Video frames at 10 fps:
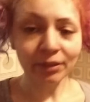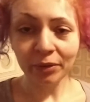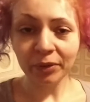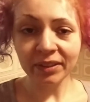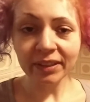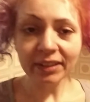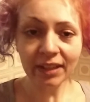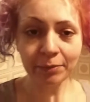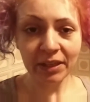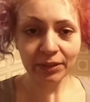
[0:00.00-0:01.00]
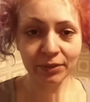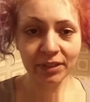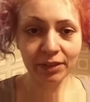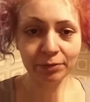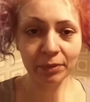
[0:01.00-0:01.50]
So the thing that I made
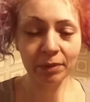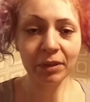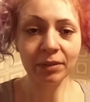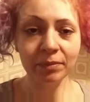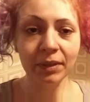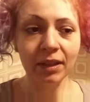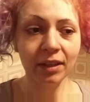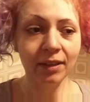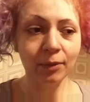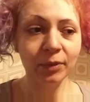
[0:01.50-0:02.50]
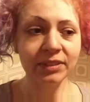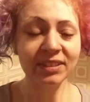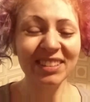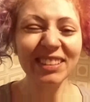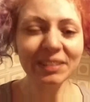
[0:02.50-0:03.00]
today for my mom uh,
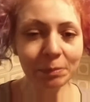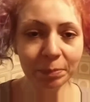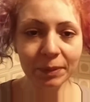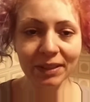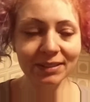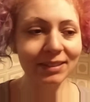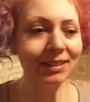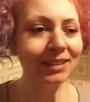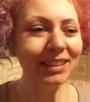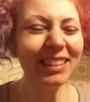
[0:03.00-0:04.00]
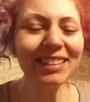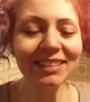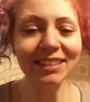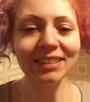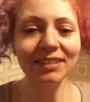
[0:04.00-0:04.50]
was the simplest,
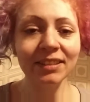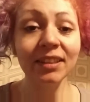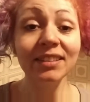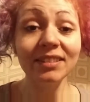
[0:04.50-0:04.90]
easiest,